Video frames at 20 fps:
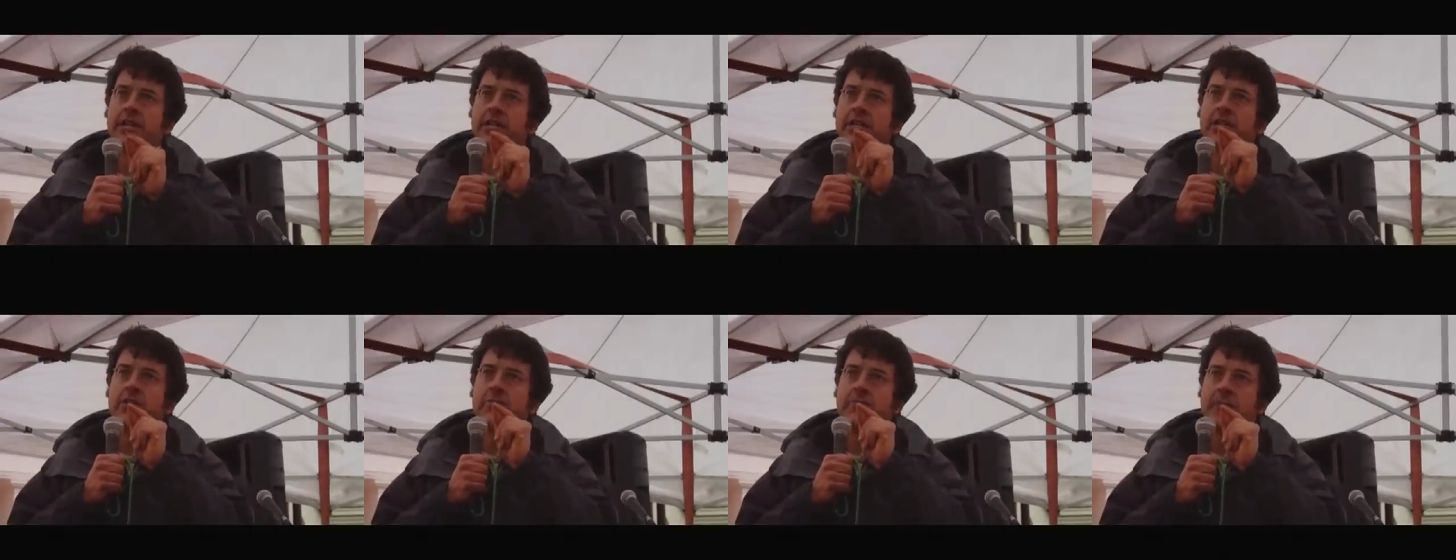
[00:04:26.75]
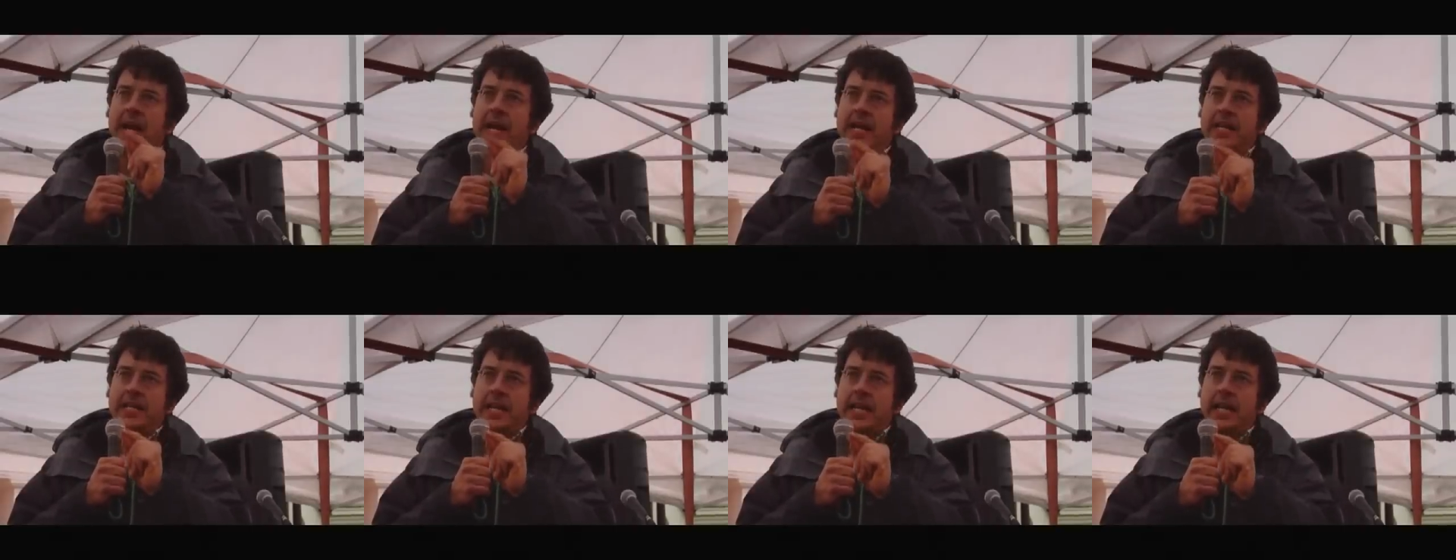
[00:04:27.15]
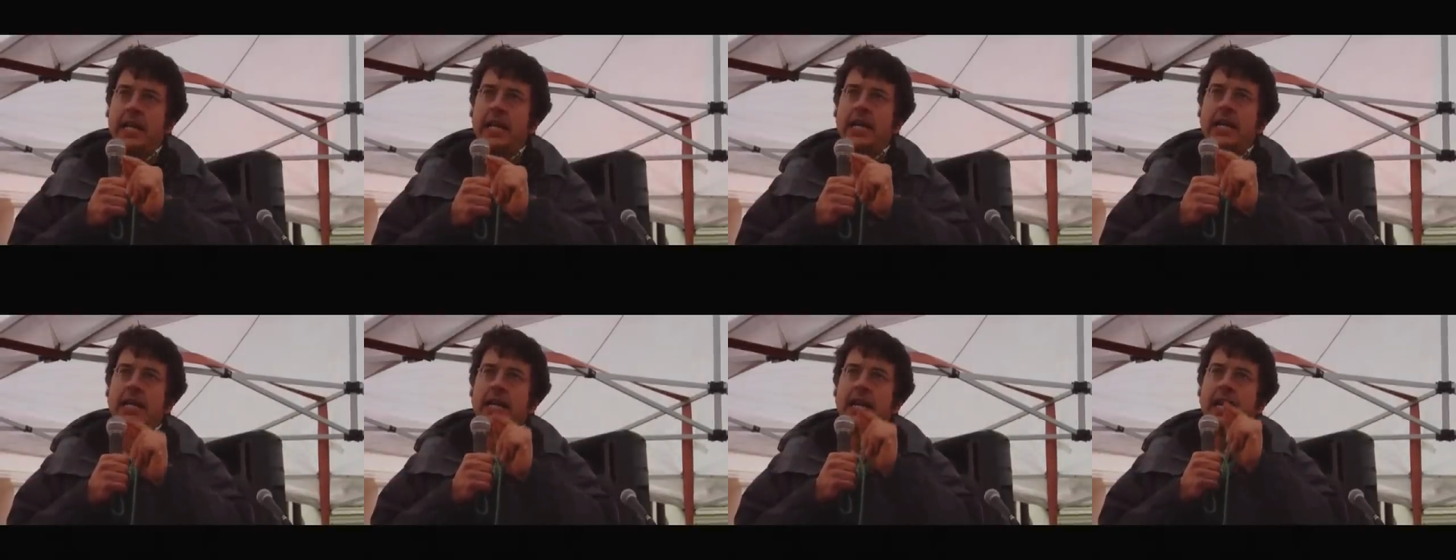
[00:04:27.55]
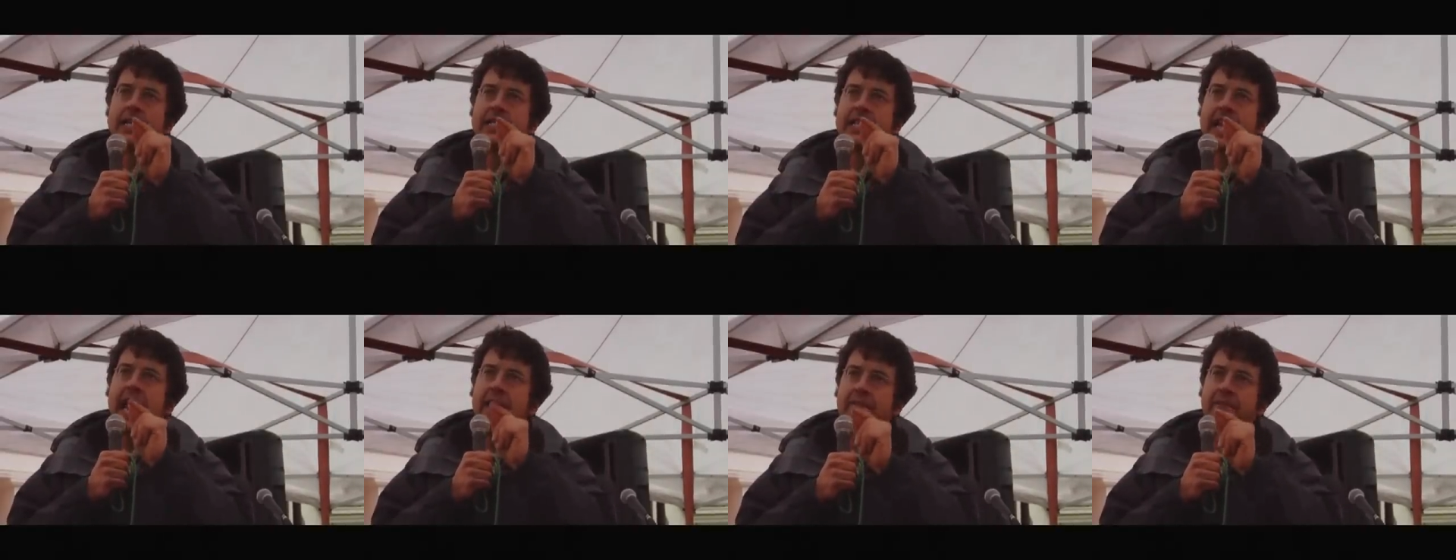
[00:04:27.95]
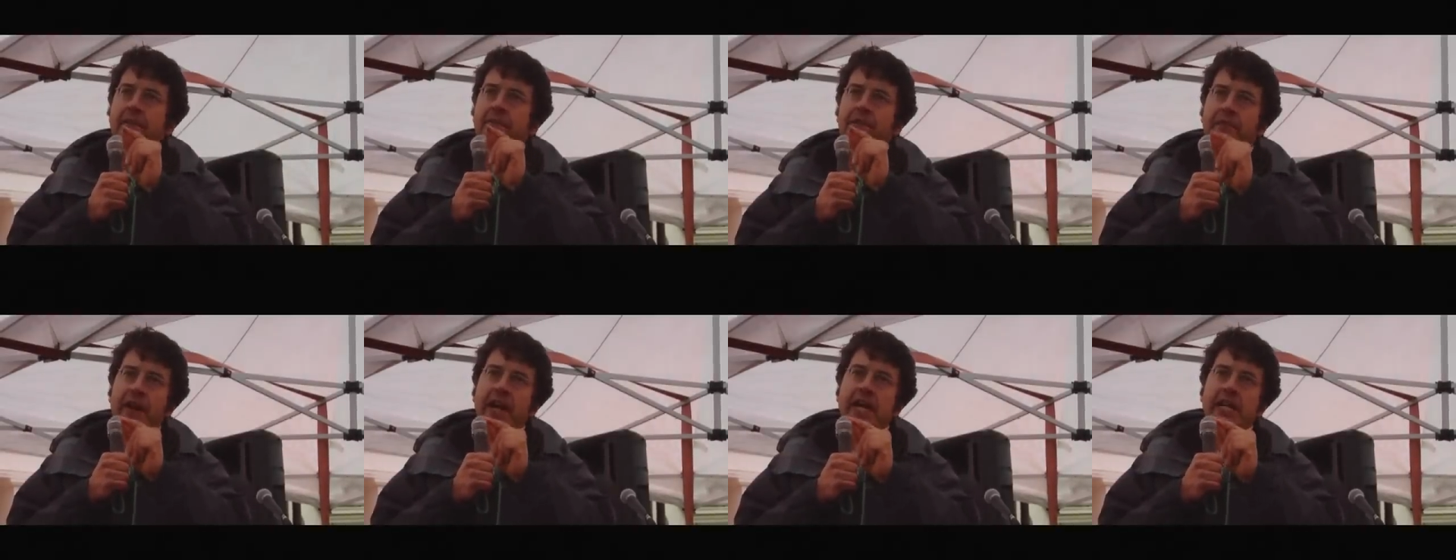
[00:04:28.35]
that humanity has ever
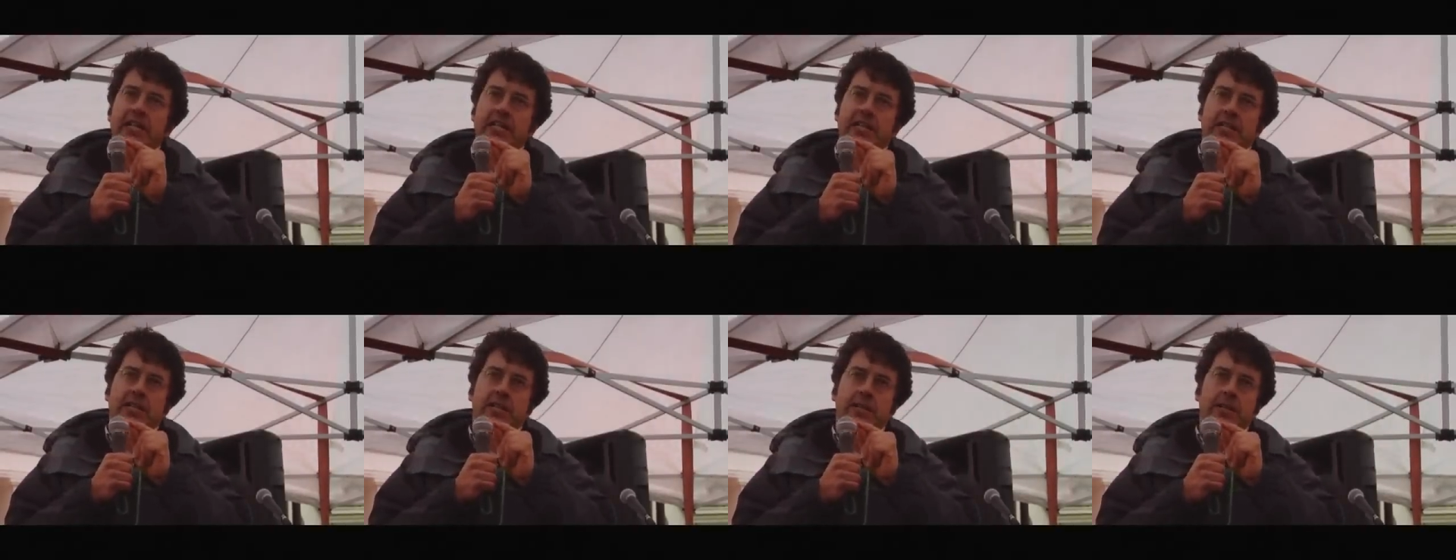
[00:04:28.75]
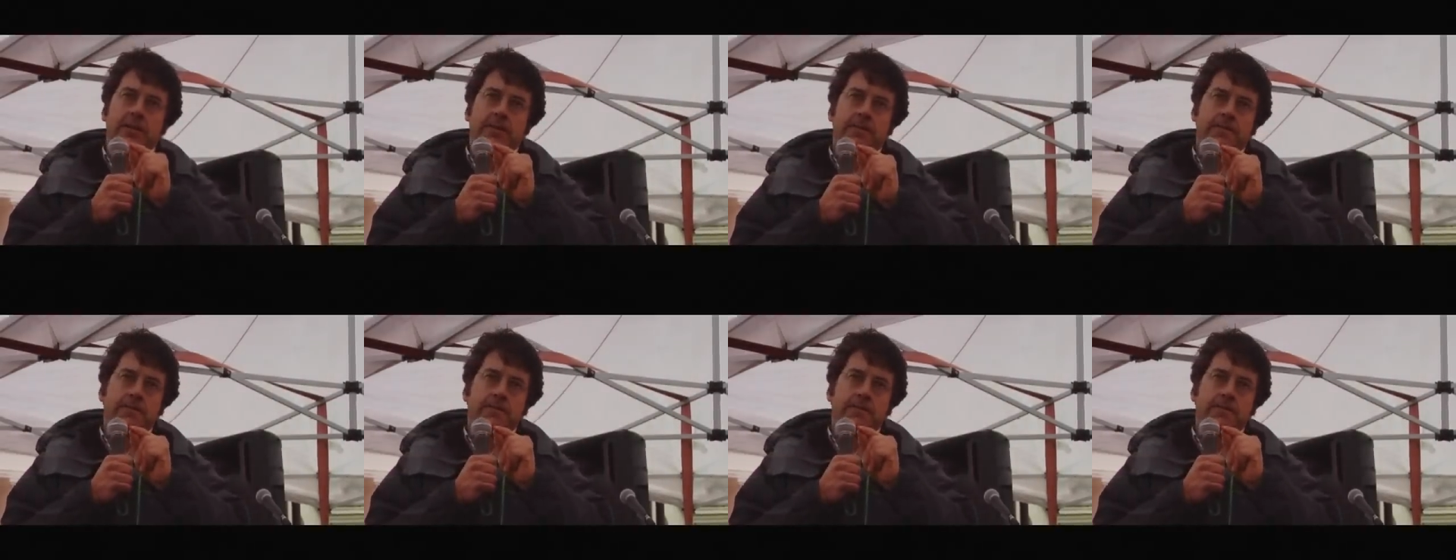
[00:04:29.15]
faced.